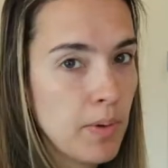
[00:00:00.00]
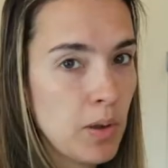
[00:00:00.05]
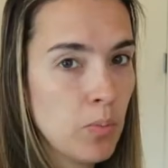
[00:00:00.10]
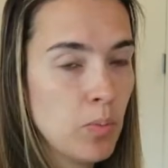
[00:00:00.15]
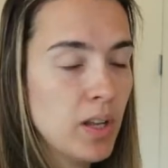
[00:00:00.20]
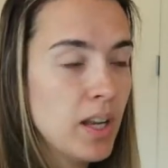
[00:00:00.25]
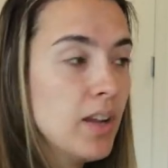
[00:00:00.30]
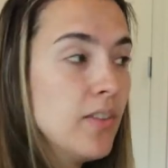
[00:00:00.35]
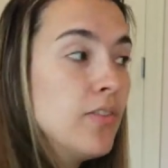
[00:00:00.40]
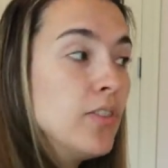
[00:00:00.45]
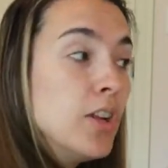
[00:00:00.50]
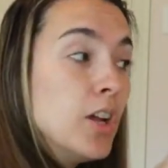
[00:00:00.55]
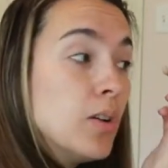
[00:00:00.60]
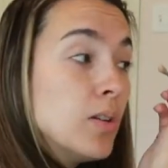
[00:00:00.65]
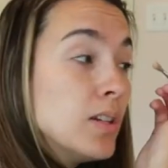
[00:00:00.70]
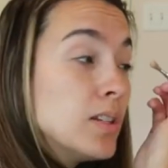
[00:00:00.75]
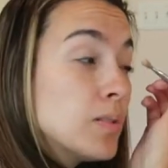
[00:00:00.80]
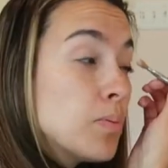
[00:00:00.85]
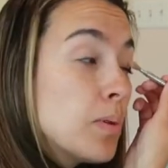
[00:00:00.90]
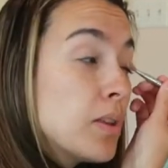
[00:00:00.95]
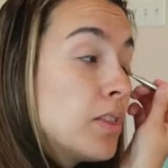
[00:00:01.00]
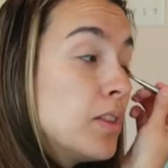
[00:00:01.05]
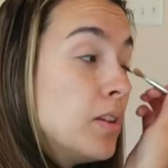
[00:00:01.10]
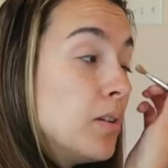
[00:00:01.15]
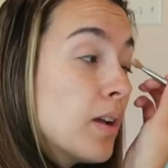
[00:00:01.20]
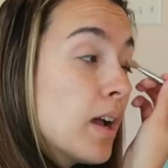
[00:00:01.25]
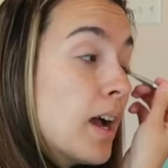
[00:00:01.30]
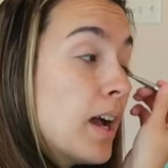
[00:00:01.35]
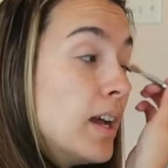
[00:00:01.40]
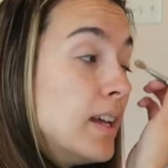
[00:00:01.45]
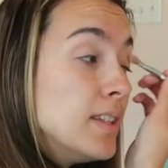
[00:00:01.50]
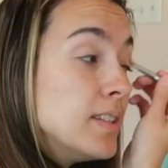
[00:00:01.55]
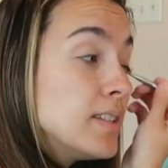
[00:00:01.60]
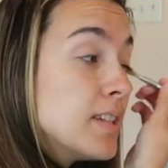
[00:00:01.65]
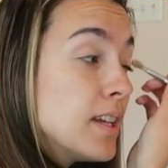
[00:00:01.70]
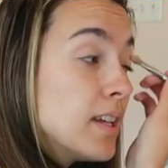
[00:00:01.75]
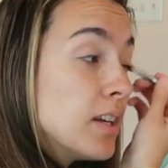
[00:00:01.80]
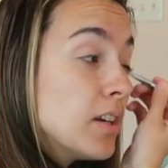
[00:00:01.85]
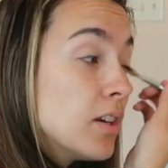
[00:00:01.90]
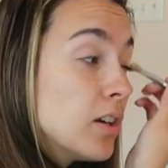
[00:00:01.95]
and what I've noticed with you guys
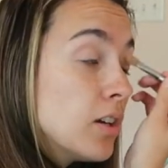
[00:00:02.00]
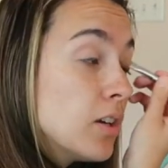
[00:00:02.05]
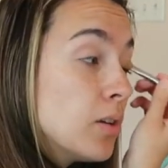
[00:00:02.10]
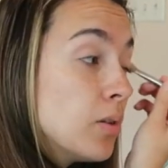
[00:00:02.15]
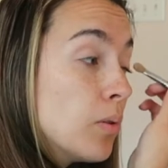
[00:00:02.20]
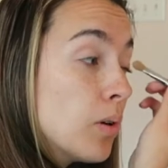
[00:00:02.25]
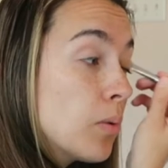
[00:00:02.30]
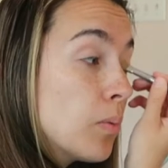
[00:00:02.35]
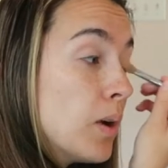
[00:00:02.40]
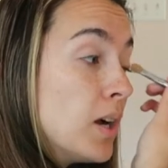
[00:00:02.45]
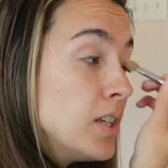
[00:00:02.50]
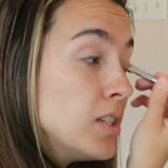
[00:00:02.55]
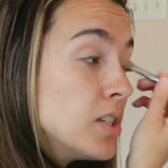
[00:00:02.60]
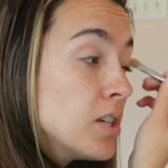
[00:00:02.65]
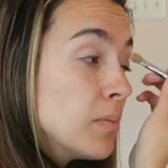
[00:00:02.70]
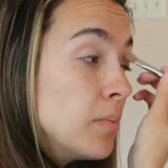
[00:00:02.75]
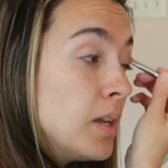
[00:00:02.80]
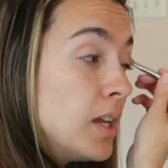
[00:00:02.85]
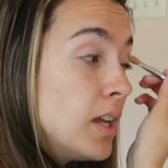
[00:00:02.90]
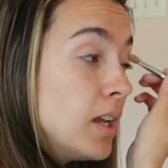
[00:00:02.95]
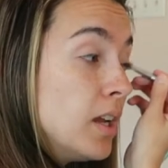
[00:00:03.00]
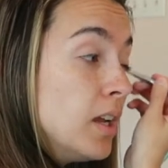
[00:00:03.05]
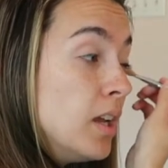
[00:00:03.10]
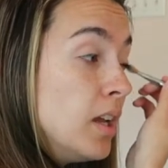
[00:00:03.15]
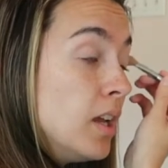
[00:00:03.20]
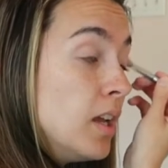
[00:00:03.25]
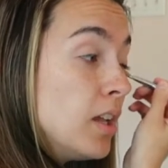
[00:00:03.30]
here who are watching me,